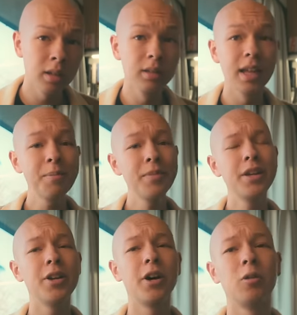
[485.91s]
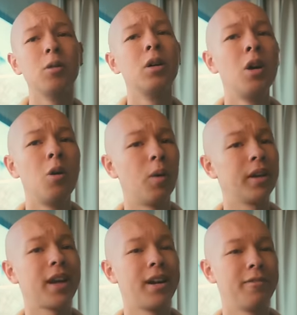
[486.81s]
Let me know what
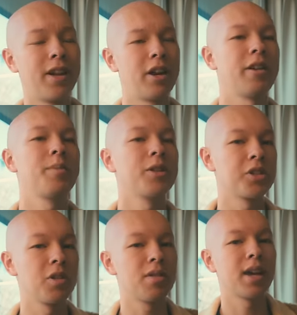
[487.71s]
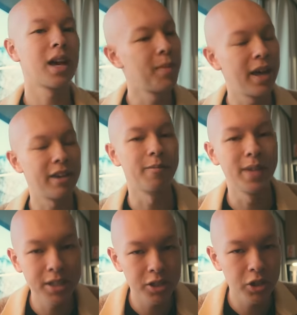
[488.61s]
kind of variables you think I might have
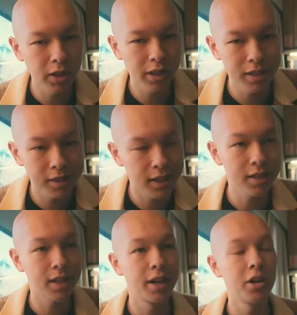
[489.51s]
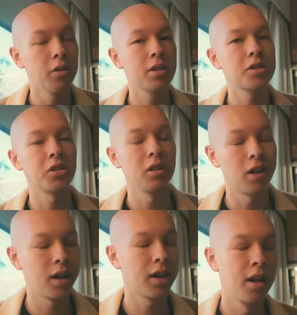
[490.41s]
missed during this test. I know there's a
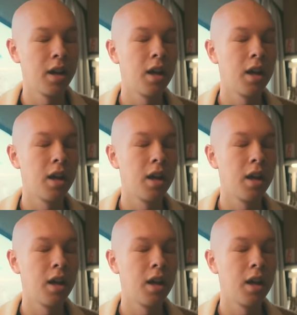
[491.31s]
lot.